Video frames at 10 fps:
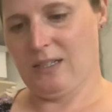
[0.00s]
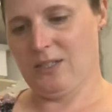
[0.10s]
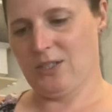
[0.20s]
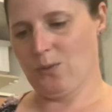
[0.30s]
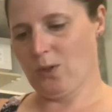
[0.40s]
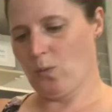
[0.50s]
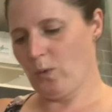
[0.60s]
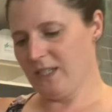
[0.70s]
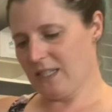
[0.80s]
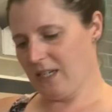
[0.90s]
So you want to
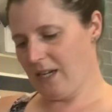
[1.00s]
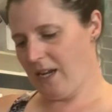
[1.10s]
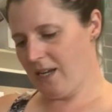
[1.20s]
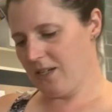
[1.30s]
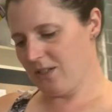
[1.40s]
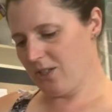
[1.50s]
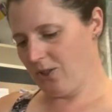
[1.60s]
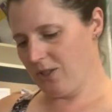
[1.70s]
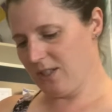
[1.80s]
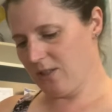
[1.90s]
whisk it in
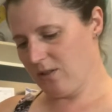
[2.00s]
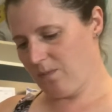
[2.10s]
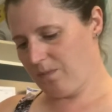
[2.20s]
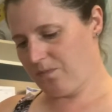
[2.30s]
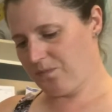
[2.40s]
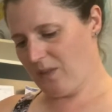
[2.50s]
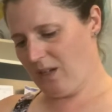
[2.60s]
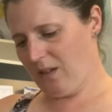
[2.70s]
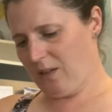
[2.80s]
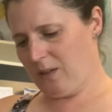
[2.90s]
until it's
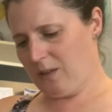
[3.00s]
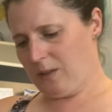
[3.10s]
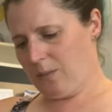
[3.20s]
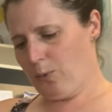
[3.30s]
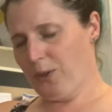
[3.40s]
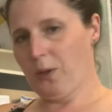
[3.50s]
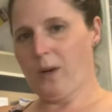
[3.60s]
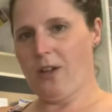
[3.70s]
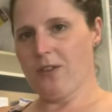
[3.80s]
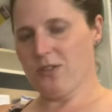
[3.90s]
pretty
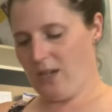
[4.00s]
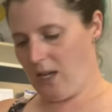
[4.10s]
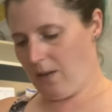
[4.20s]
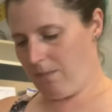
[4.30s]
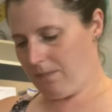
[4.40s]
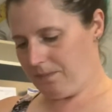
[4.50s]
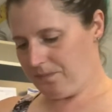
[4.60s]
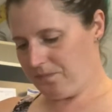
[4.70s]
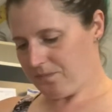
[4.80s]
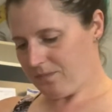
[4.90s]
well the same
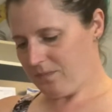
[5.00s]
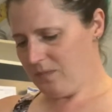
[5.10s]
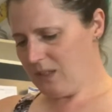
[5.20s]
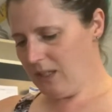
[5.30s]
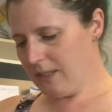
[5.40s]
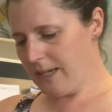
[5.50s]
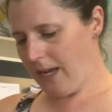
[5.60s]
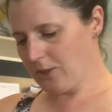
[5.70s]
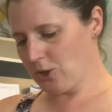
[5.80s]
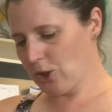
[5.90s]

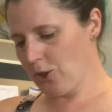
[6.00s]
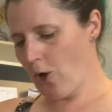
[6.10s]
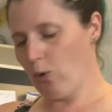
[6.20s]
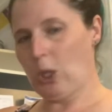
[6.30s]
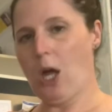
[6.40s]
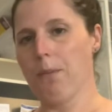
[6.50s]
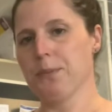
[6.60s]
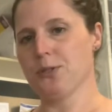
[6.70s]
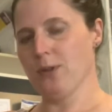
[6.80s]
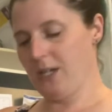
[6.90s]
texture, no
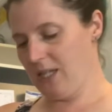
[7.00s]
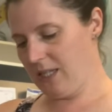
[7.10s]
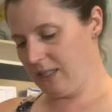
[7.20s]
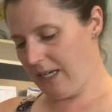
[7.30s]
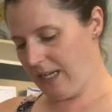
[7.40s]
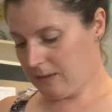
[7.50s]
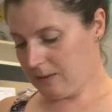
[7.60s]
lumps or anything like that.